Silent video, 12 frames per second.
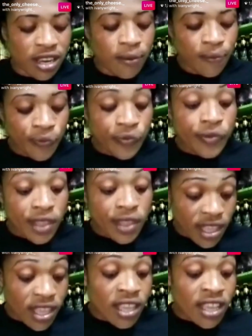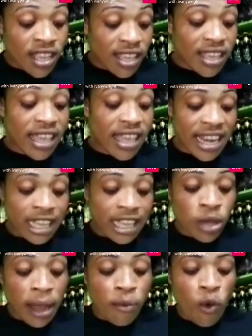truth, yeah.
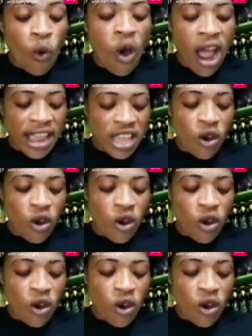Yeah, that's why